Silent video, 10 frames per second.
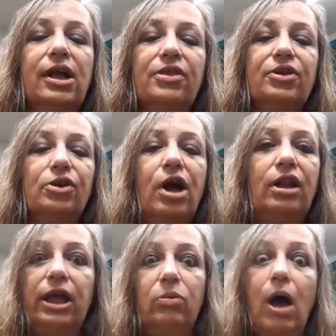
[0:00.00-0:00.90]
They're not
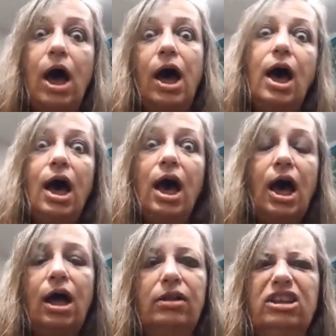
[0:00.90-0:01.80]
like,
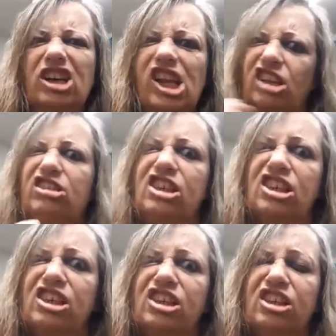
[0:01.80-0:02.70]
wah, and they're not like,
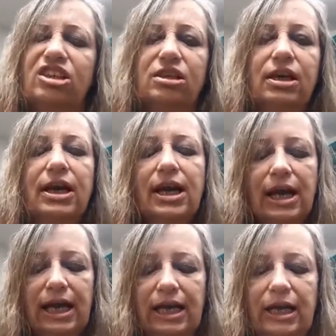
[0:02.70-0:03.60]
rrr.
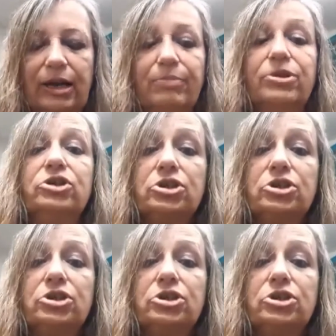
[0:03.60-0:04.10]
They're just